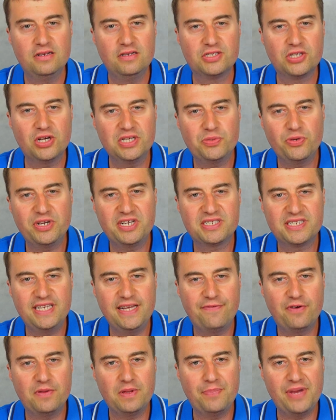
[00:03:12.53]
So as we can see
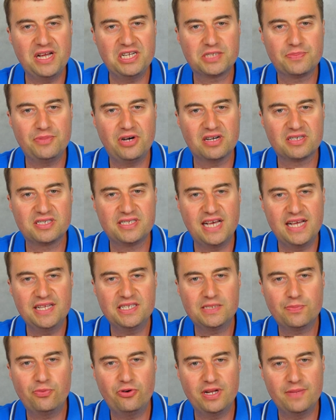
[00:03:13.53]
from the benchmarks there, this
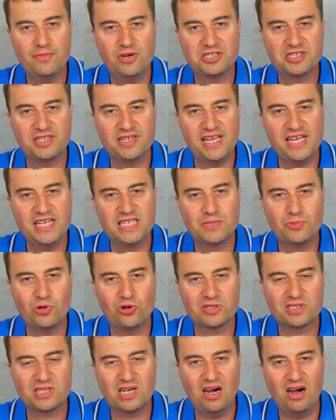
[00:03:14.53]
is pretty much an
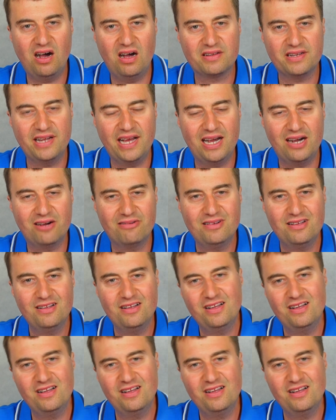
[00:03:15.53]
esports card now.